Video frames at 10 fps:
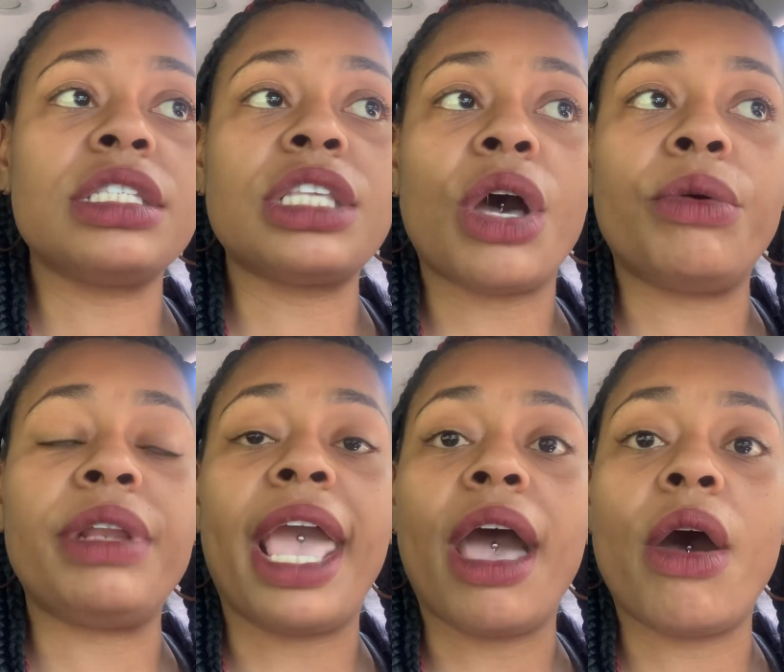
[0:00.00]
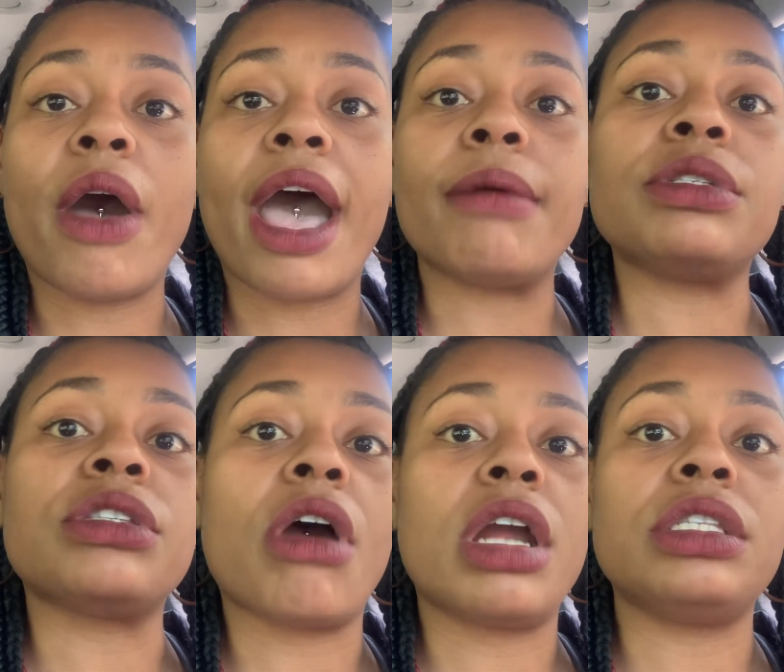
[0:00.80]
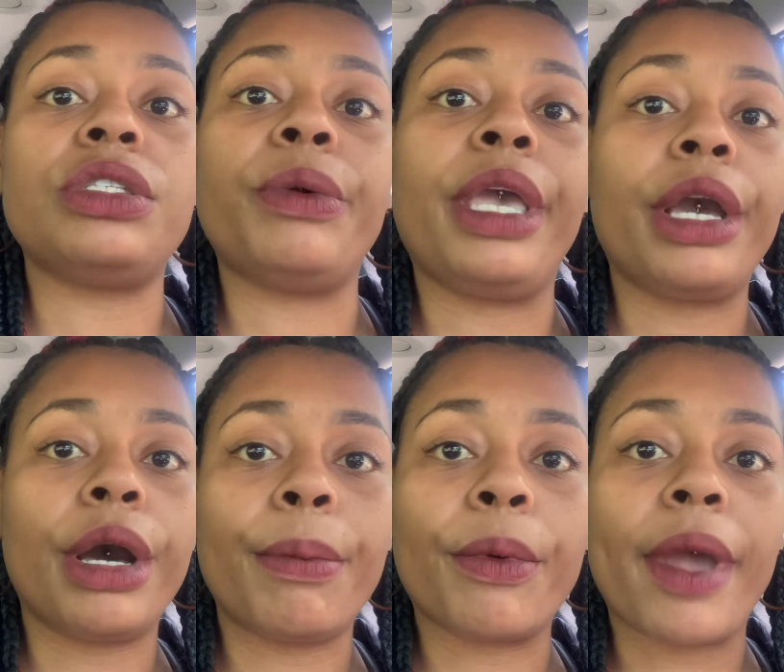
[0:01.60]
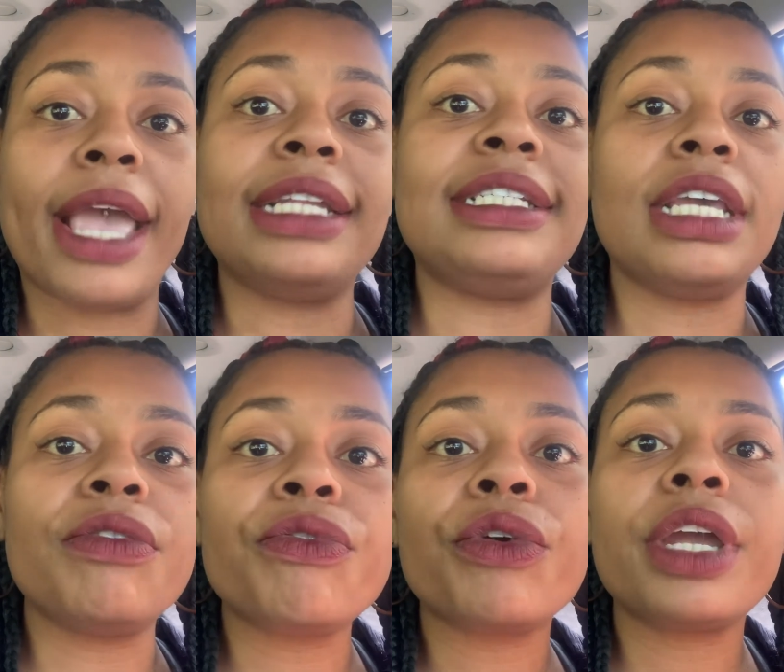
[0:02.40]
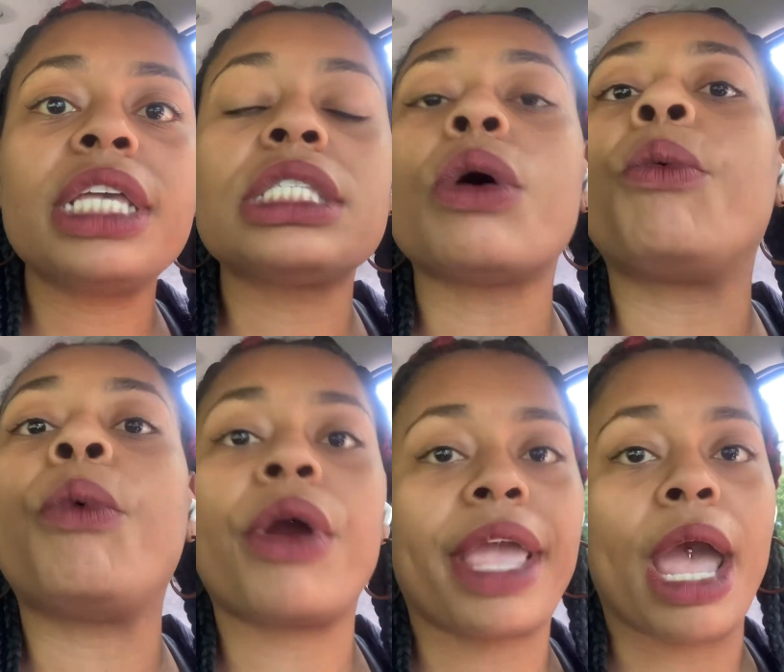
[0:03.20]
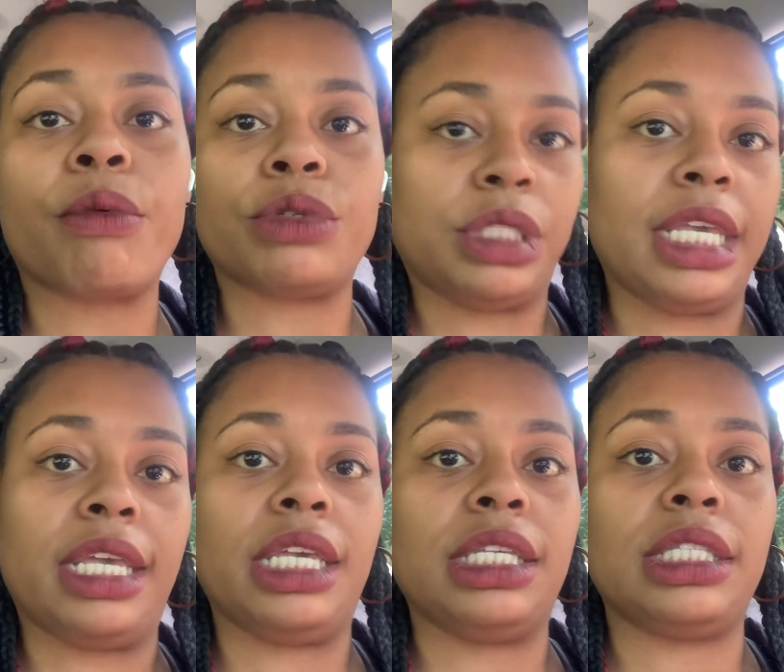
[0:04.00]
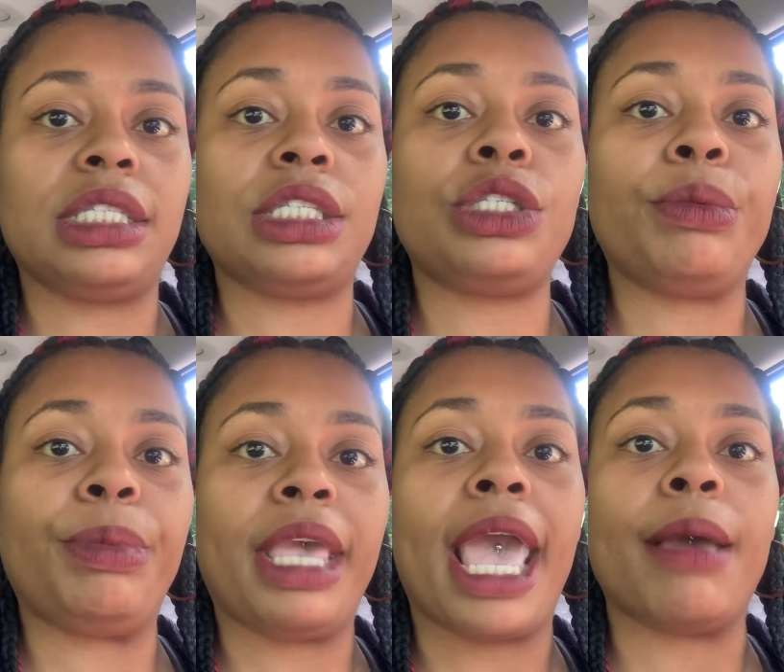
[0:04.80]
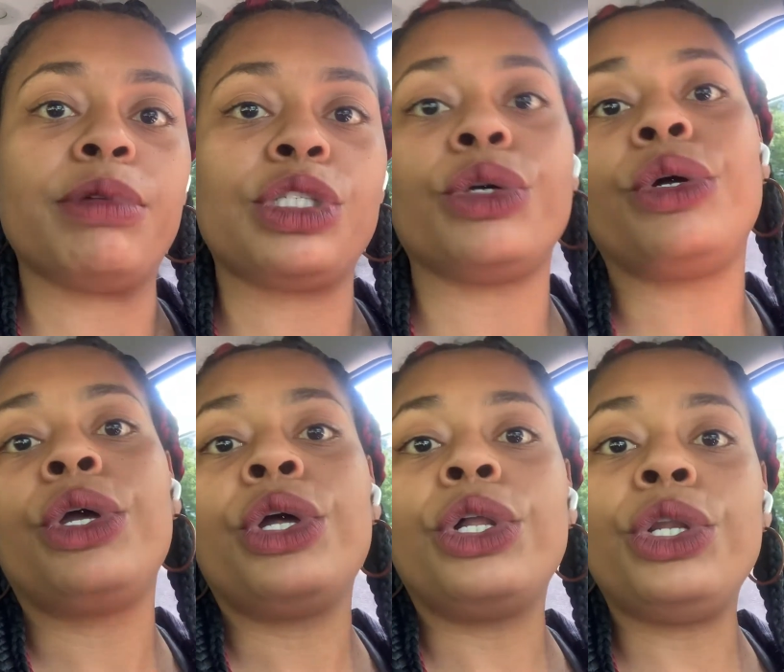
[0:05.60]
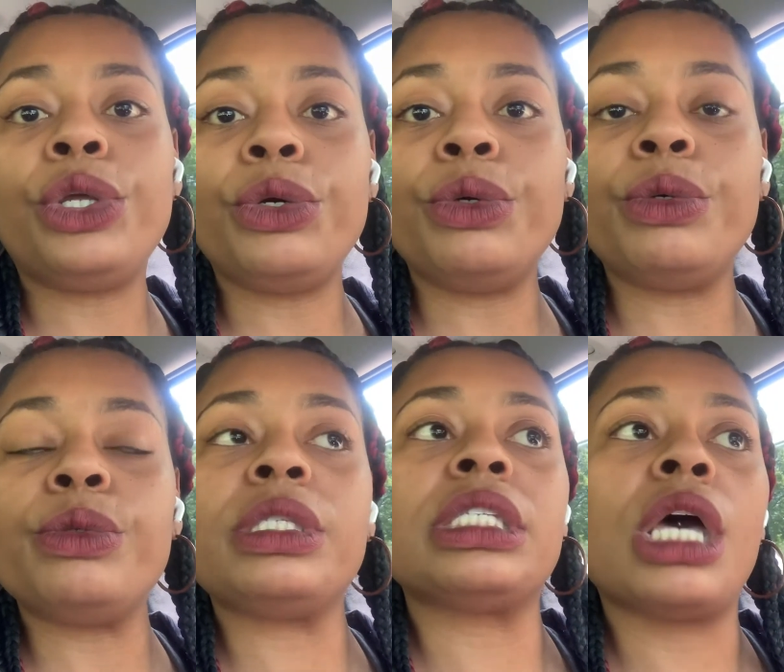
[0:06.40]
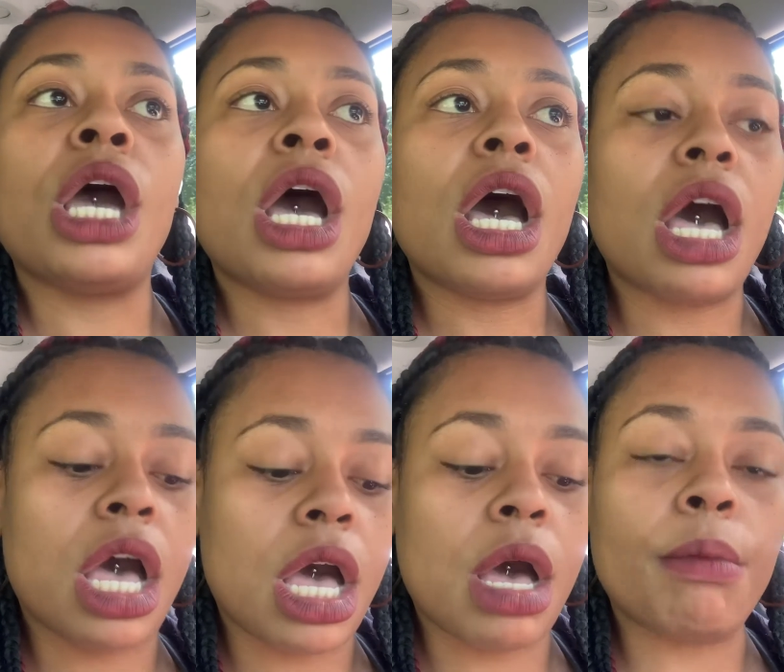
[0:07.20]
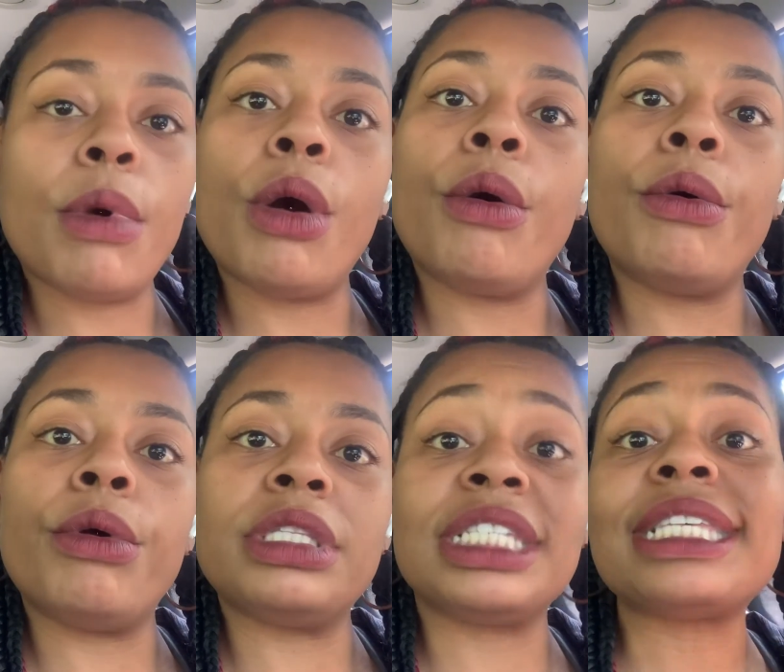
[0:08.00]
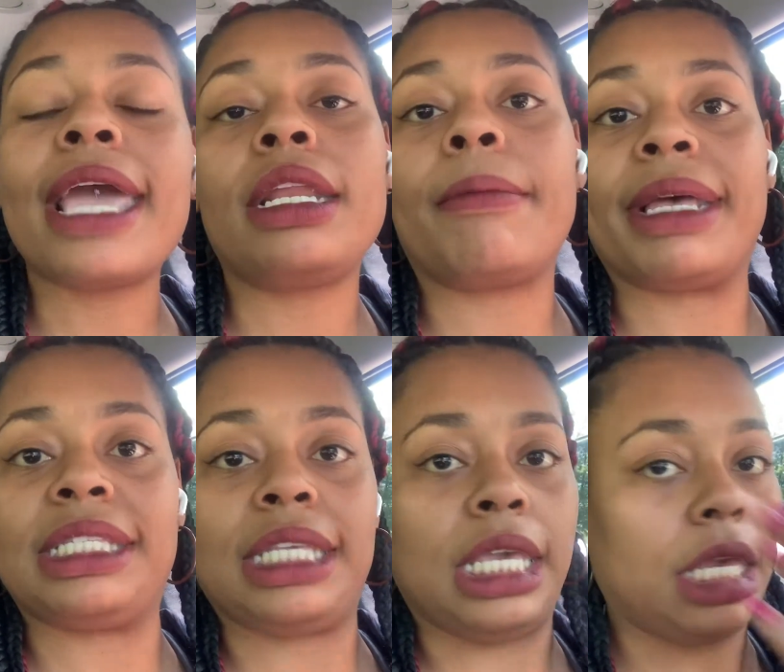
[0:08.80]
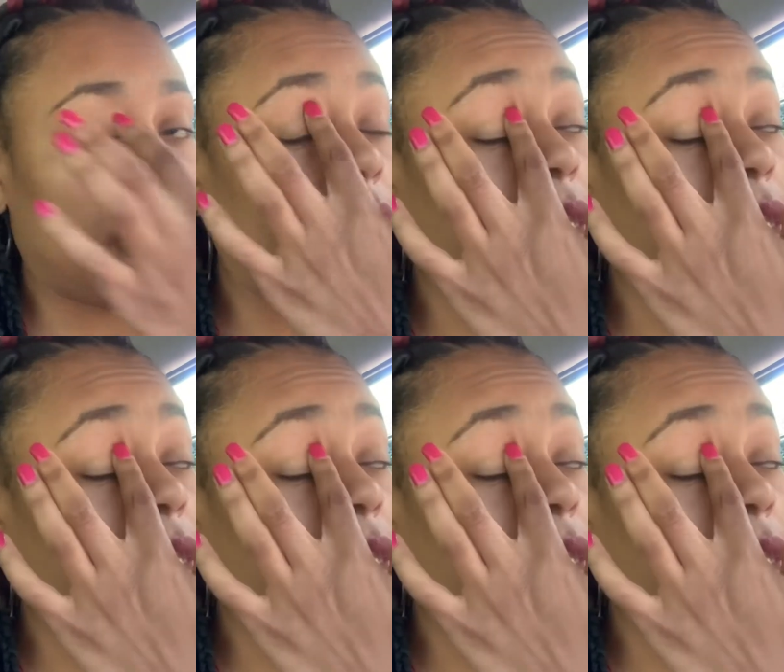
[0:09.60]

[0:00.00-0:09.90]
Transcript: so now I'm starting to incorporate different workout routines to be able to lose, um, to tighten up my skin